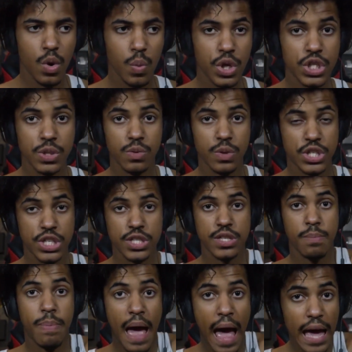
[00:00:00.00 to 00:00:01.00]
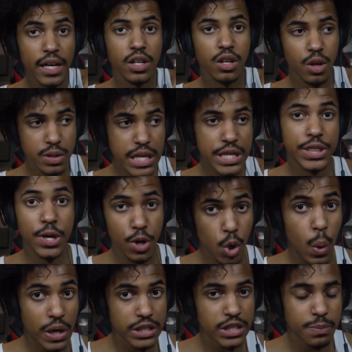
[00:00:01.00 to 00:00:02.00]
which is the bad clothes that they're
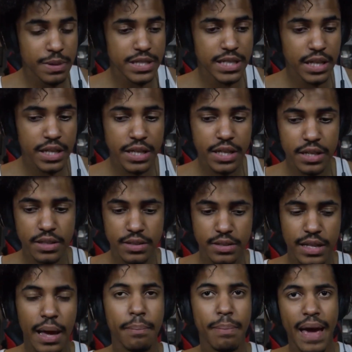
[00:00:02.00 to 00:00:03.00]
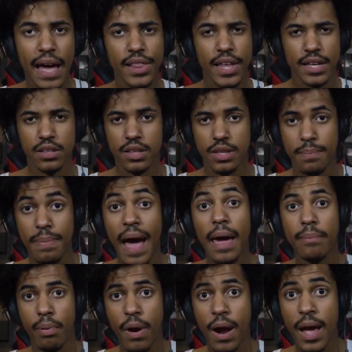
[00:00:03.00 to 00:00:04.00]
going to be selling, not bad, like the
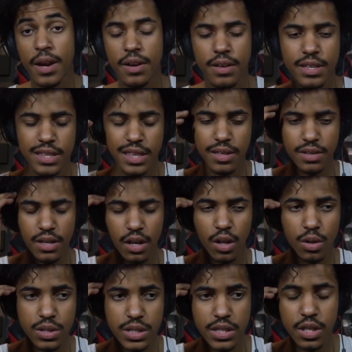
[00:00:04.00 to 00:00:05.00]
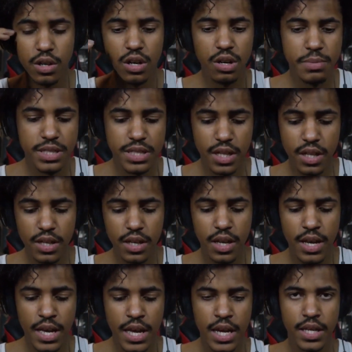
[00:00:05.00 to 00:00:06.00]
bad brand, the clothes that they're going to be selling,
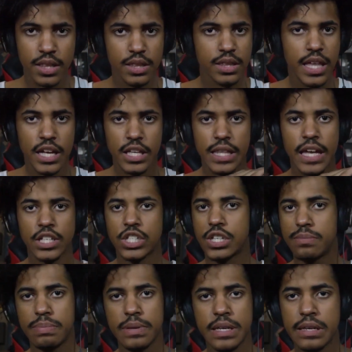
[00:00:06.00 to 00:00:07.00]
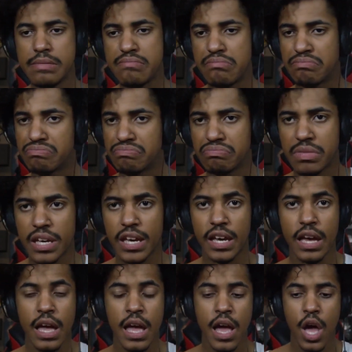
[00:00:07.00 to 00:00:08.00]
that should be
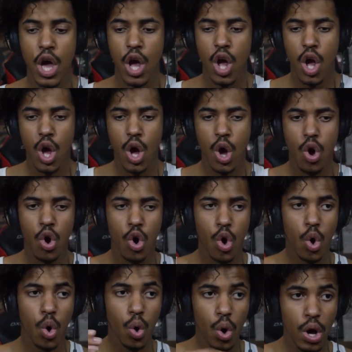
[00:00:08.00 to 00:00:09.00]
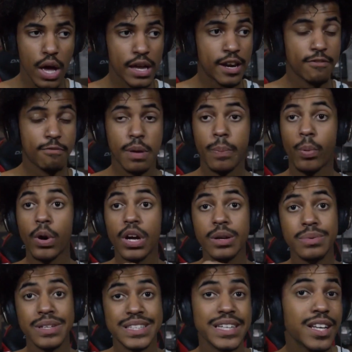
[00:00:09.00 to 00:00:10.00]
it. And if people are going
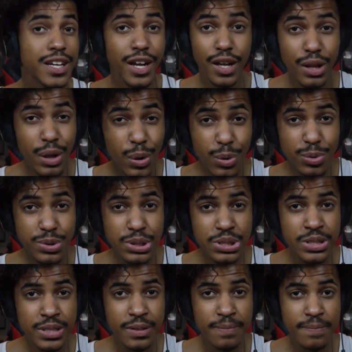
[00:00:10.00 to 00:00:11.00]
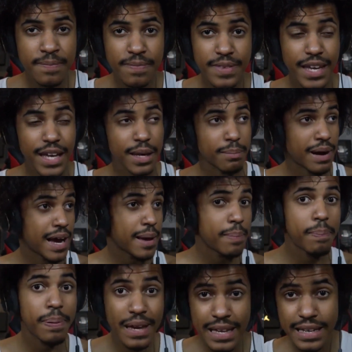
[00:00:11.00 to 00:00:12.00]
to be selling clothes, in my
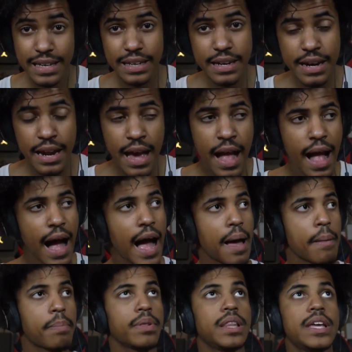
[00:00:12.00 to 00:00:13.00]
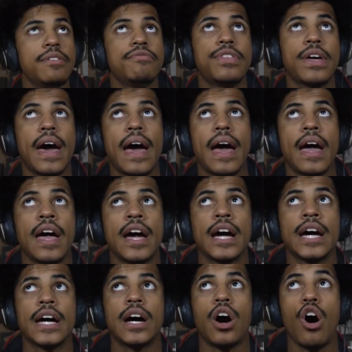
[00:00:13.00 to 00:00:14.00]
opinion, I believe that
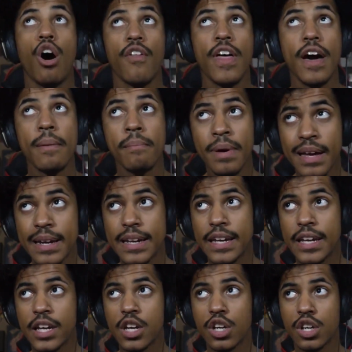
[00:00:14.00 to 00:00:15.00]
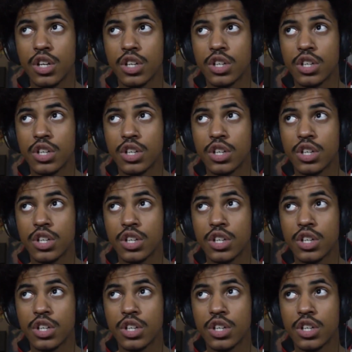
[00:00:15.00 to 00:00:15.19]
all that money